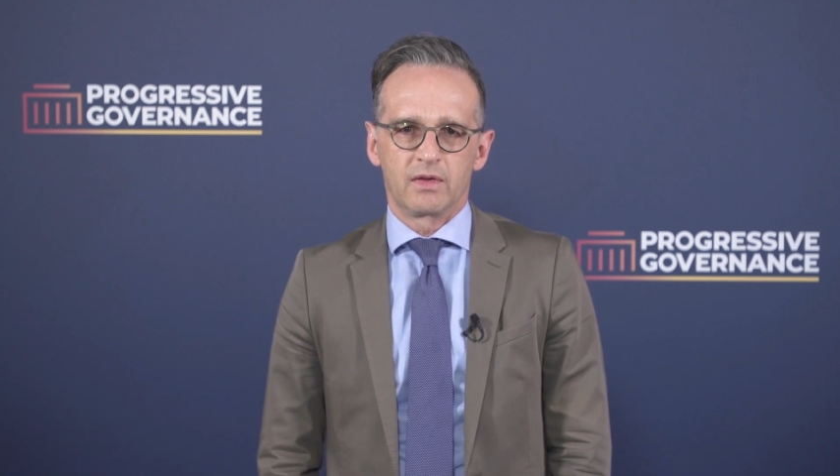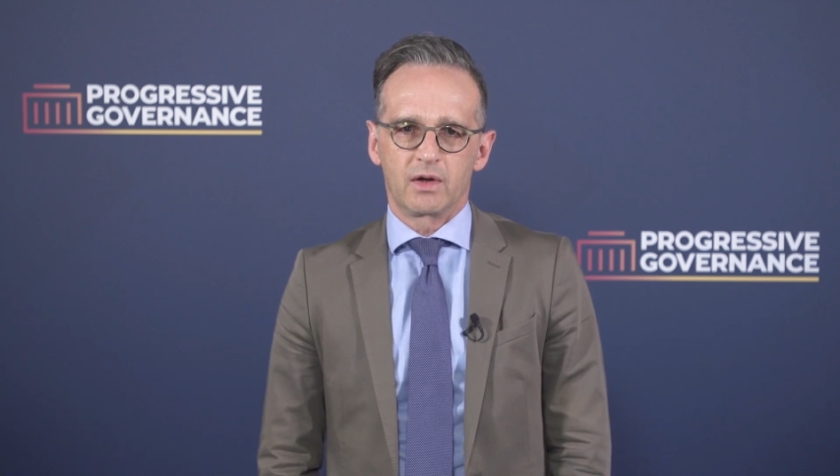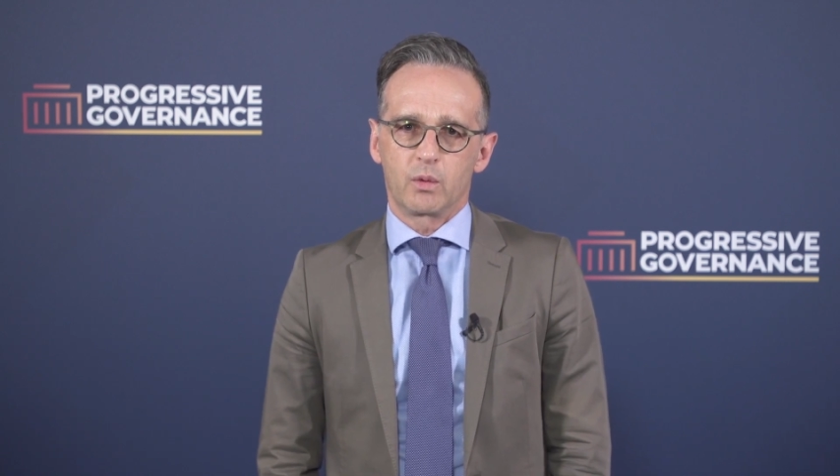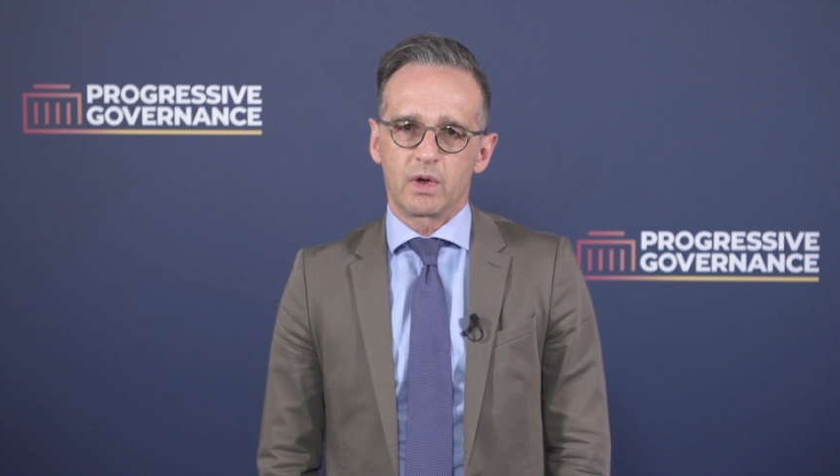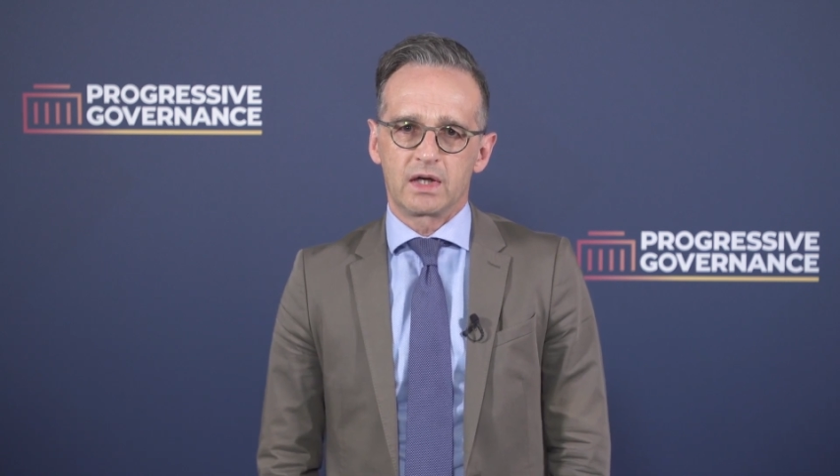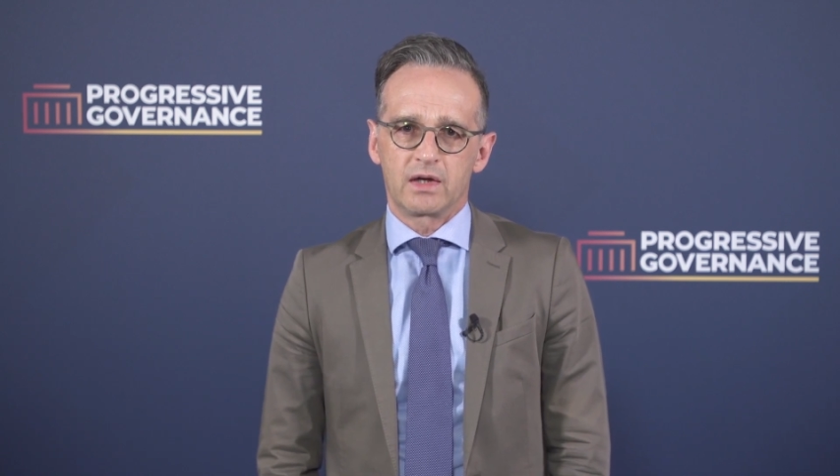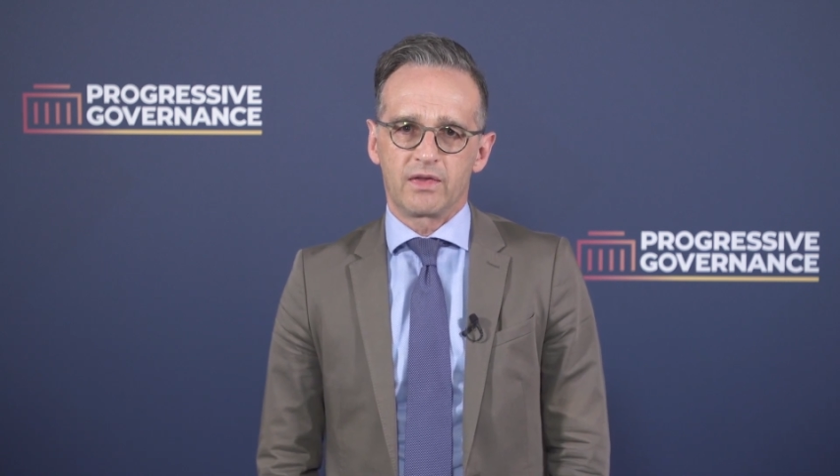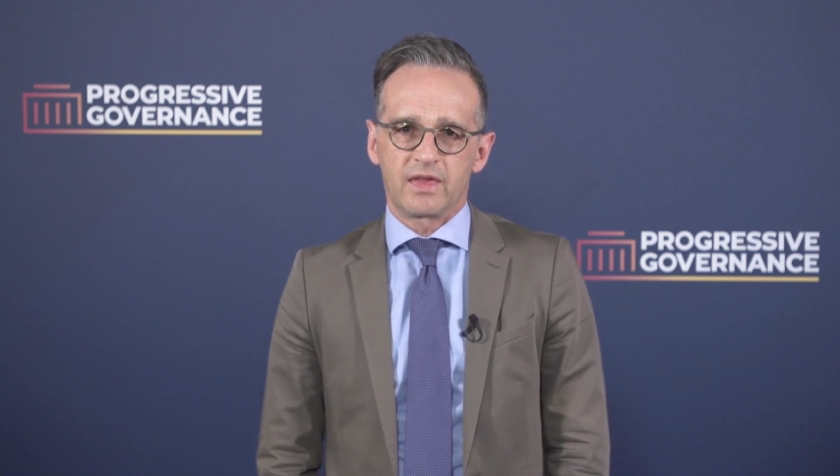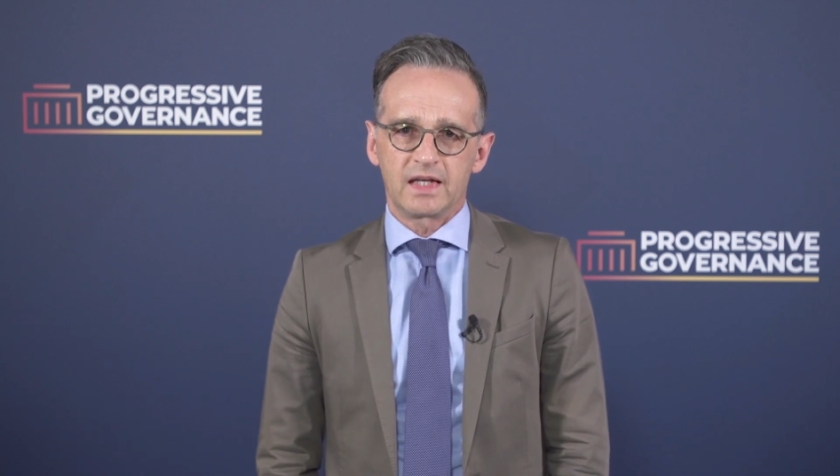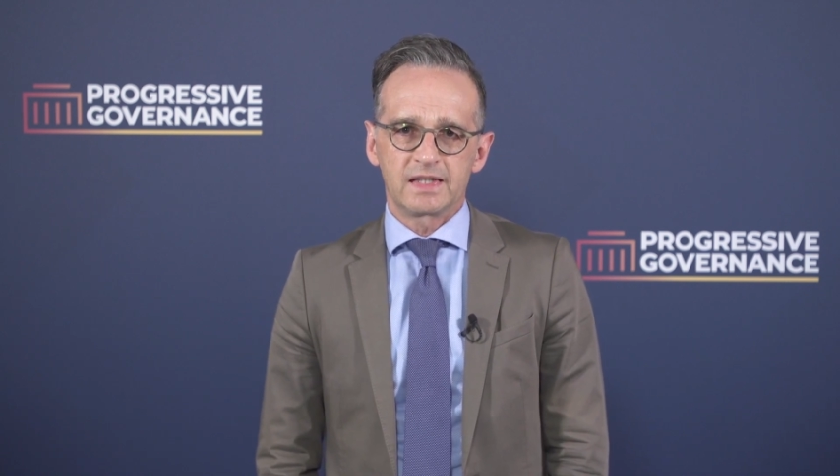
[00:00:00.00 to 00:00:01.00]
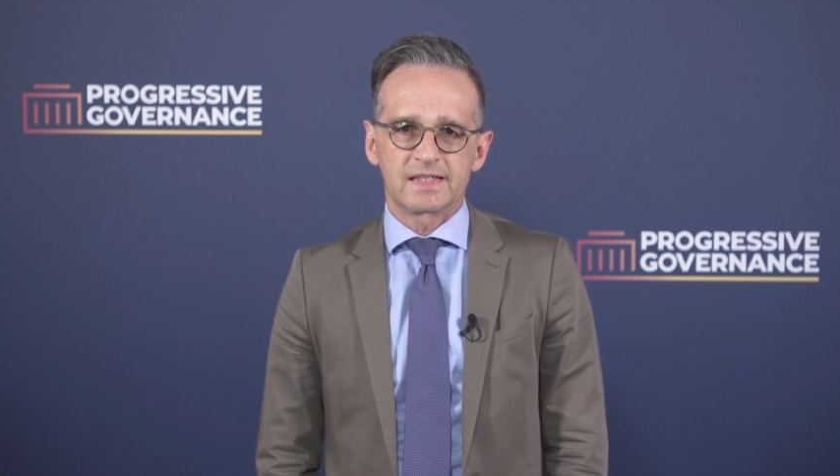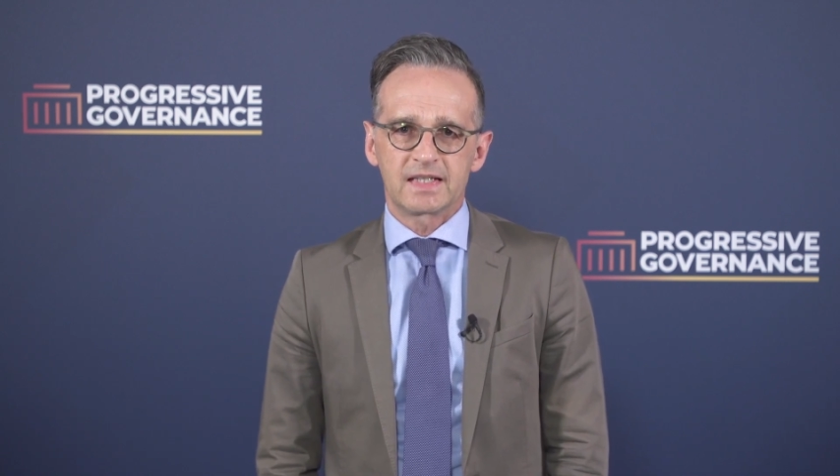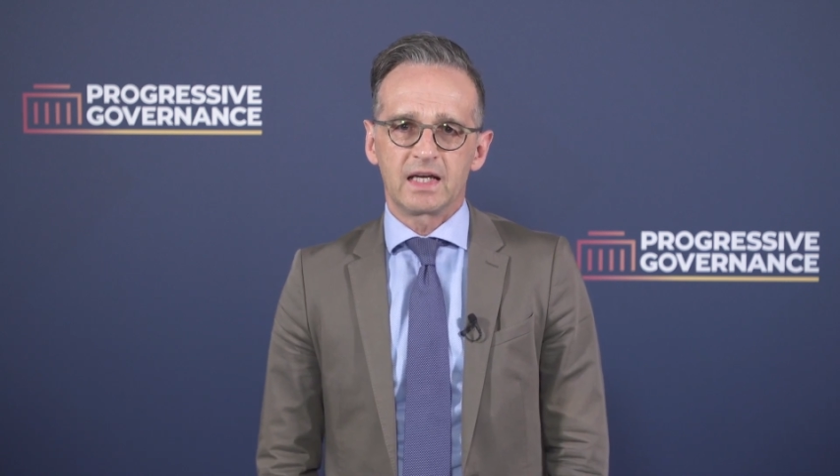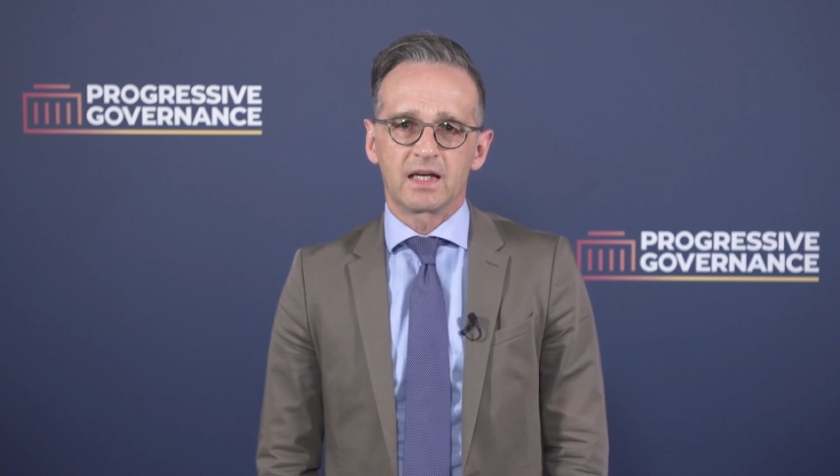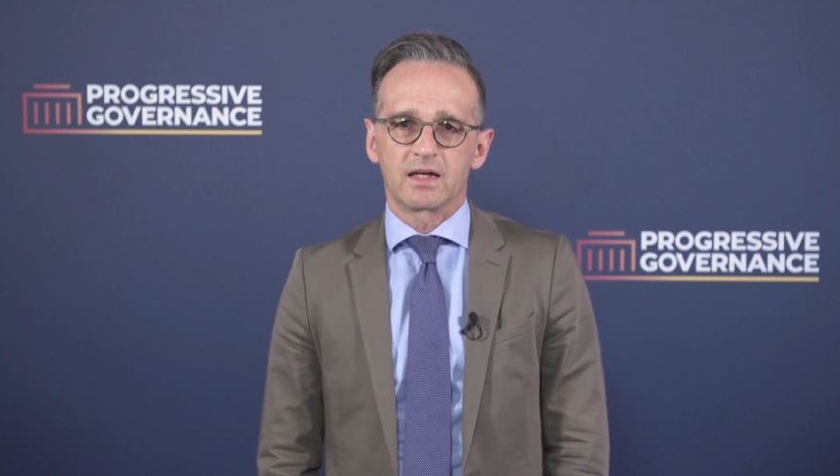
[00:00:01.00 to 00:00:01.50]
that were then
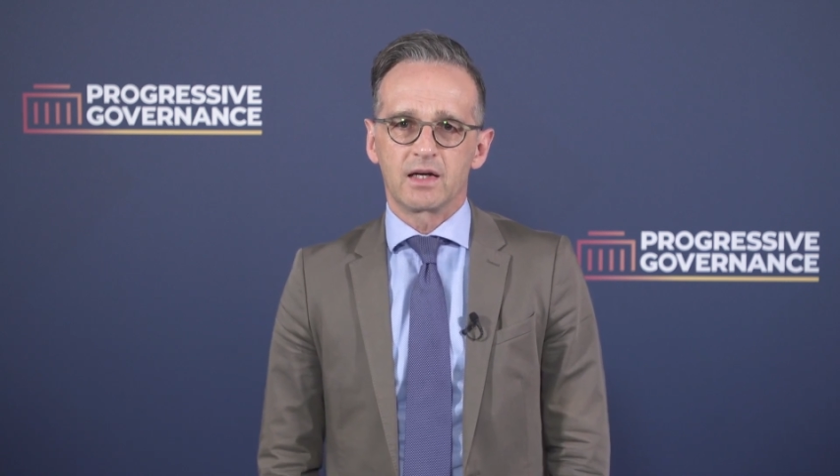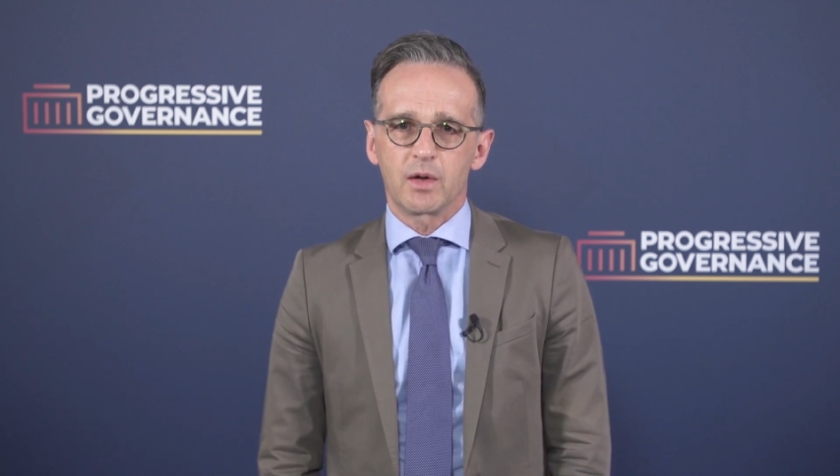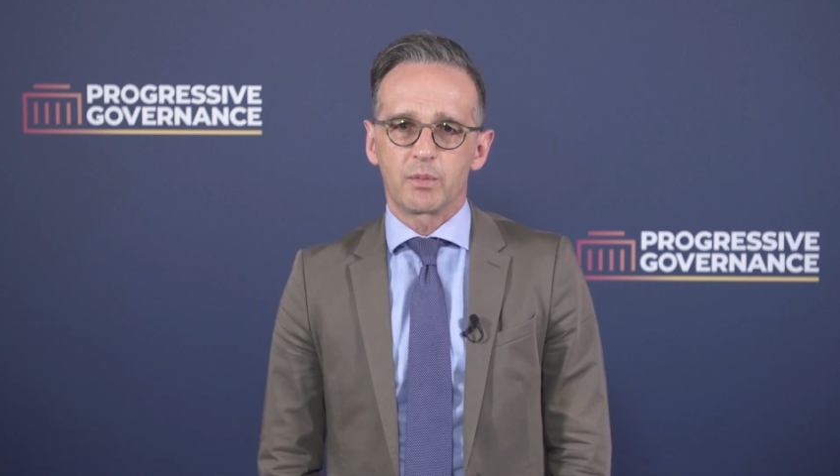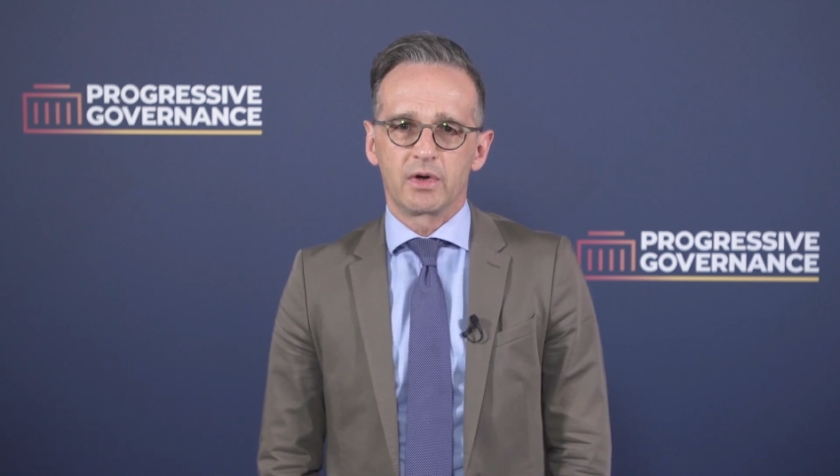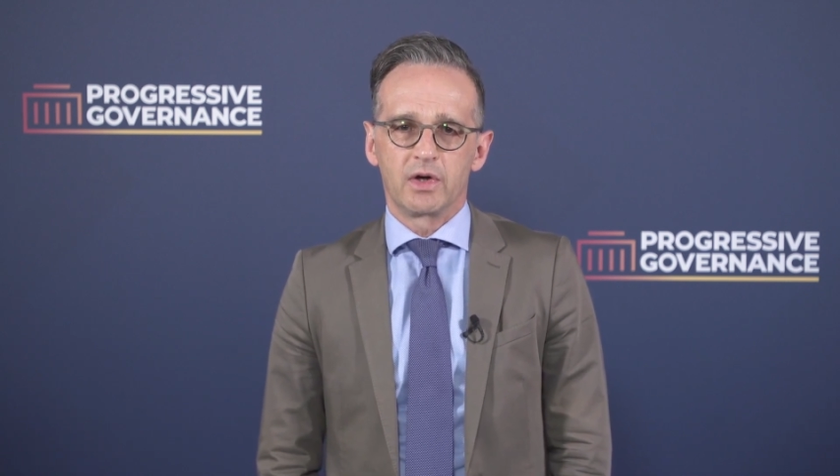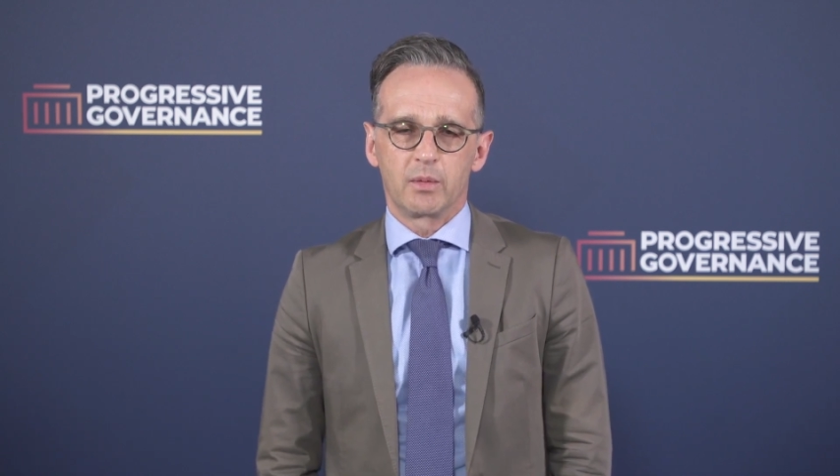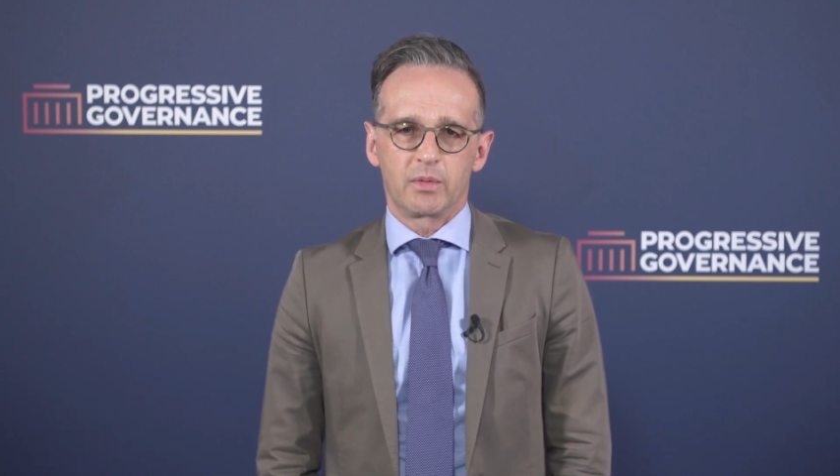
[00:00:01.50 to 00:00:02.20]
taken up